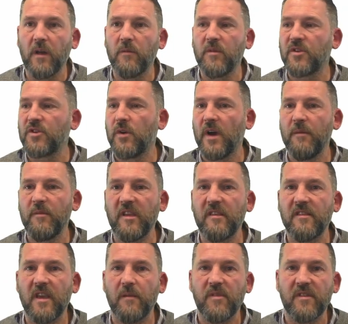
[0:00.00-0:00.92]
I'm not sure how many
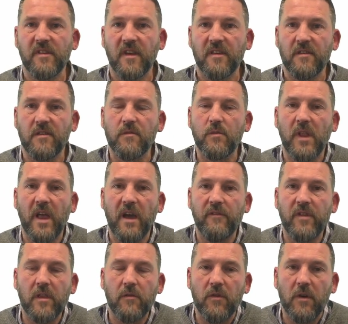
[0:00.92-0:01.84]
SAP assessors we'll have
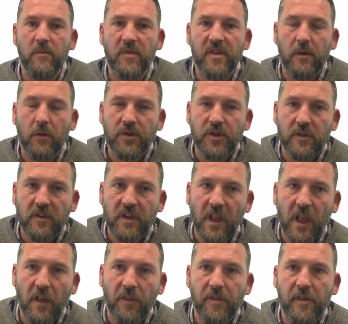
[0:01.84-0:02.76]
in the room, so I'll just
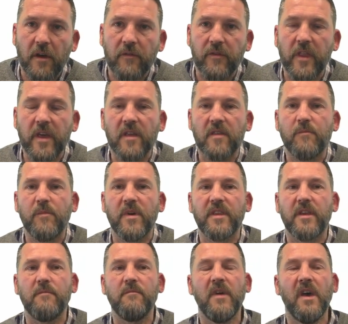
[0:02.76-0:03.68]
glance over this. But
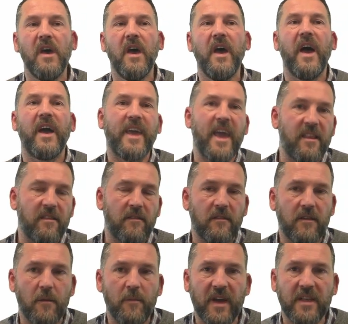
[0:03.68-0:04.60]
again,
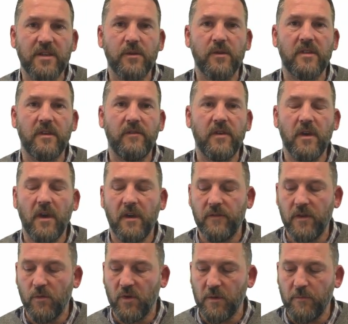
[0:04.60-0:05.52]
come back to us if
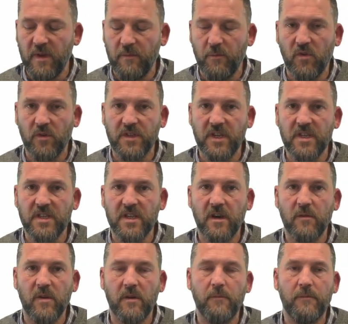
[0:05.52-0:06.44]
you want a bit more
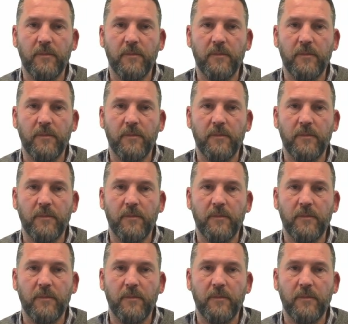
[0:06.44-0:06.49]
detail.